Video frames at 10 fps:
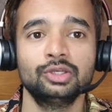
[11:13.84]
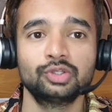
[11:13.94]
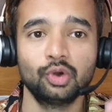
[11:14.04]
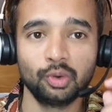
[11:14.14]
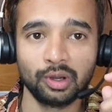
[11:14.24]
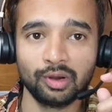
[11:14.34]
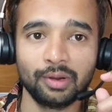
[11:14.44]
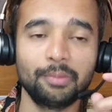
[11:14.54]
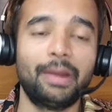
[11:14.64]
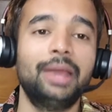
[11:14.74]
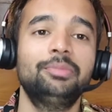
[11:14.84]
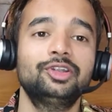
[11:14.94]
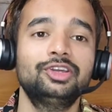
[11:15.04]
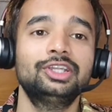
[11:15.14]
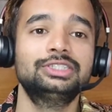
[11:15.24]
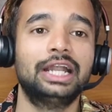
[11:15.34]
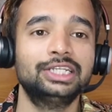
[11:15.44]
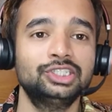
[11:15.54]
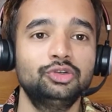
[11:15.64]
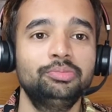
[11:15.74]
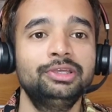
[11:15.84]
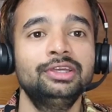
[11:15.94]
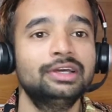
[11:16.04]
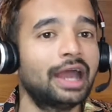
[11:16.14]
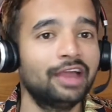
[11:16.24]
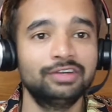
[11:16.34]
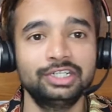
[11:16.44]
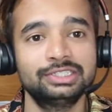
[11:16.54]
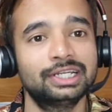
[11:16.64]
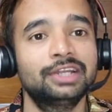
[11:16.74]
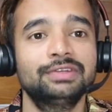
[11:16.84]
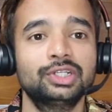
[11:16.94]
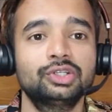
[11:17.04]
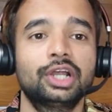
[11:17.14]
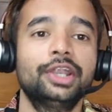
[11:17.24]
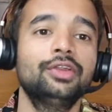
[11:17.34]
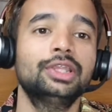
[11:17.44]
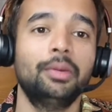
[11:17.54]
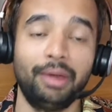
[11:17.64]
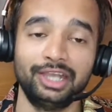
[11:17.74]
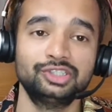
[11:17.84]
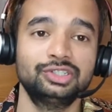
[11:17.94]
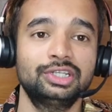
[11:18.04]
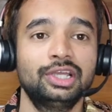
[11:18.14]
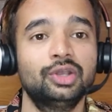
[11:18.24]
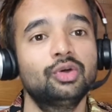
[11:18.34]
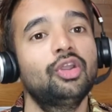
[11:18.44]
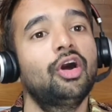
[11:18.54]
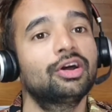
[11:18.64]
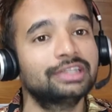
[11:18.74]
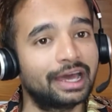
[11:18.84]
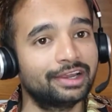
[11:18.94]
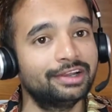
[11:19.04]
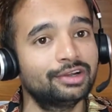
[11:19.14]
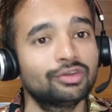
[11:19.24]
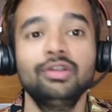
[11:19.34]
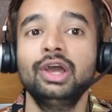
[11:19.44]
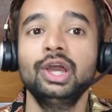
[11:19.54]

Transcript: So uh, my particular strategy would be I haven't decided whether to continue in the managerial role or the architect role.